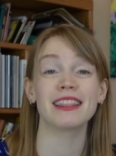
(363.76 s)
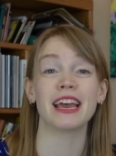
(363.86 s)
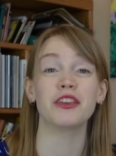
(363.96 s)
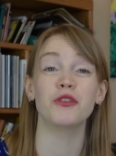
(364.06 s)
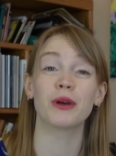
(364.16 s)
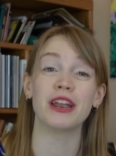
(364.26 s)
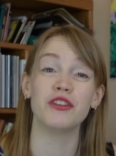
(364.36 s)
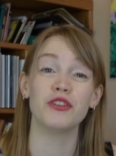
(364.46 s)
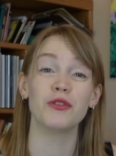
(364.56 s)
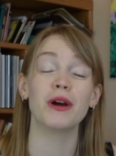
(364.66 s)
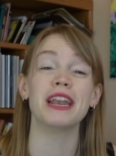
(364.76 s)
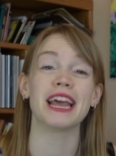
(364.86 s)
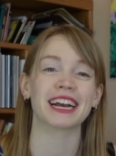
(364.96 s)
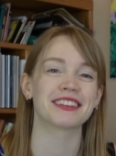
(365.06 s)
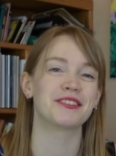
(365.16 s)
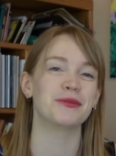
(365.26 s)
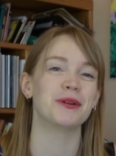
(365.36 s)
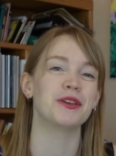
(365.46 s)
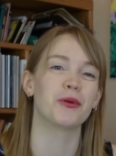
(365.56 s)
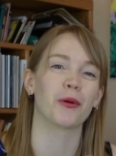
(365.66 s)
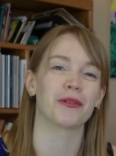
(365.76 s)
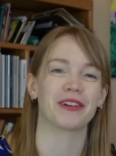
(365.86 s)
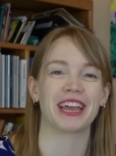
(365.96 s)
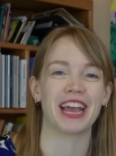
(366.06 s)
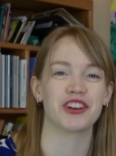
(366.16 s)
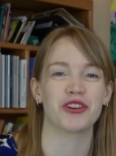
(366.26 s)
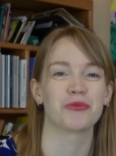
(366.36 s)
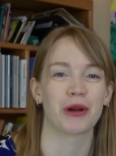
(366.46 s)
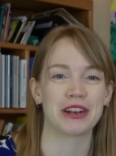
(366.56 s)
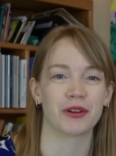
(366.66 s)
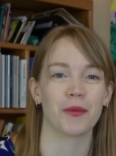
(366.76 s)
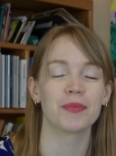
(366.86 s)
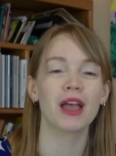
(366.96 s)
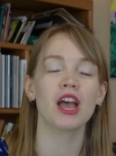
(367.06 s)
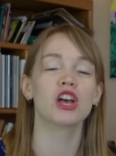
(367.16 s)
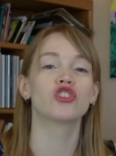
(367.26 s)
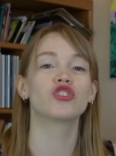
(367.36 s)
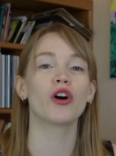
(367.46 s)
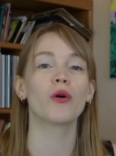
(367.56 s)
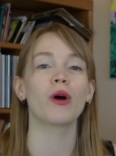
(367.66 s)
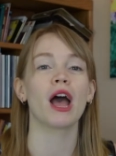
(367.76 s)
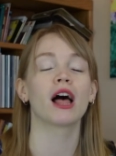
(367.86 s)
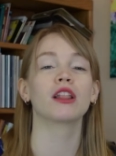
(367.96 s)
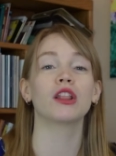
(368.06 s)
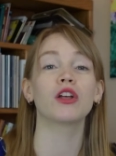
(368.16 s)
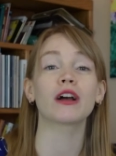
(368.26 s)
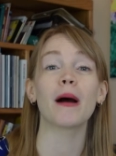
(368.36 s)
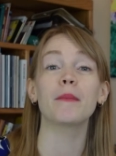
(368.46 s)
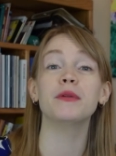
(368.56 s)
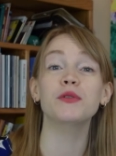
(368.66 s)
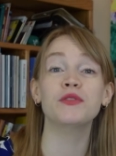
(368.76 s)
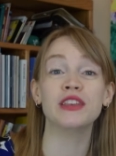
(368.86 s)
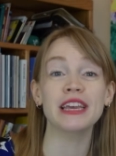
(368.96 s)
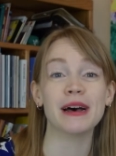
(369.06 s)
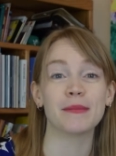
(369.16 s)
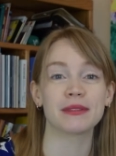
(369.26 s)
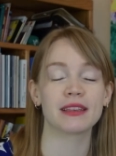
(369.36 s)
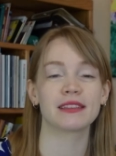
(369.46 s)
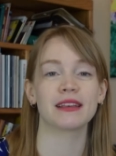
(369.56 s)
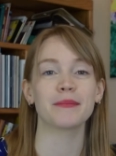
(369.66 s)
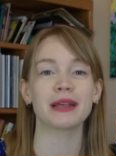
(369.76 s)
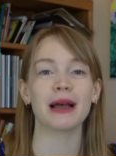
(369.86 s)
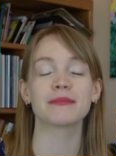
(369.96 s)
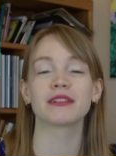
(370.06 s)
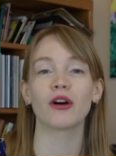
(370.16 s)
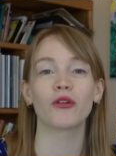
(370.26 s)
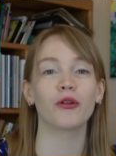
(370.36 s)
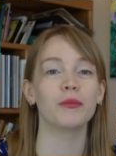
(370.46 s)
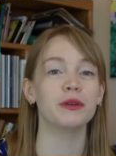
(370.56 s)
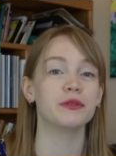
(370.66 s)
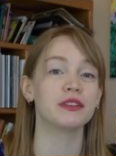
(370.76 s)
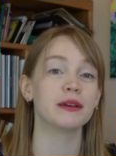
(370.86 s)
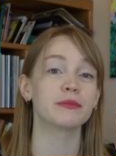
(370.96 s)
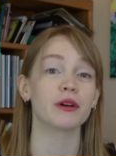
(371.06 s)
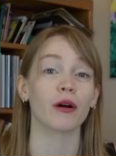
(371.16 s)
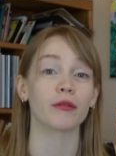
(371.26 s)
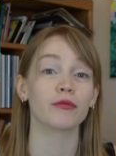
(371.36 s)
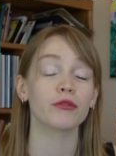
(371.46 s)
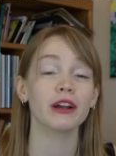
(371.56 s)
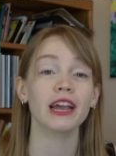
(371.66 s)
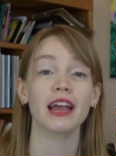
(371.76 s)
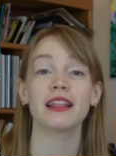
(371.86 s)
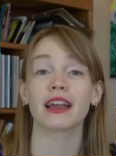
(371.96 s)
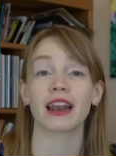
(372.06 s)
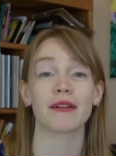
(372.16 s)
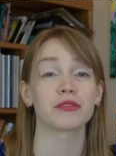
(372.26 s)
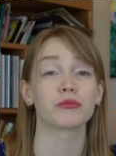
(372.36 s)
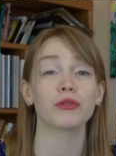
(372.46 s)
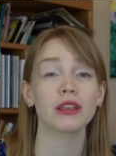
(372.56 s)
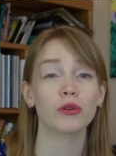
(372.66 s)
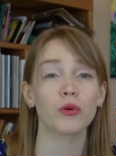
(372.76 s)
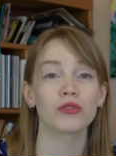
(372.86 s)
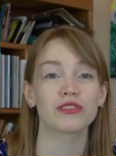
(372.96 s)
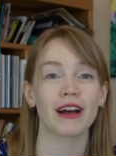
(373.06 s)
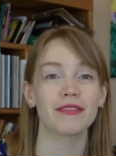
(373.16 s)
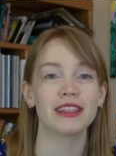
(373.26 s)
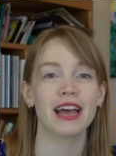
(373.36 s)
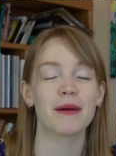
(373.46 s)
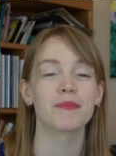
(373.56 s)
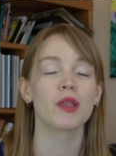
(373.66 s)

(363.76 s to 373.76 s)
that you can do next to your vacation rental. So look up museums. Sometimes local museums are free and they can have some really cool stuff in them,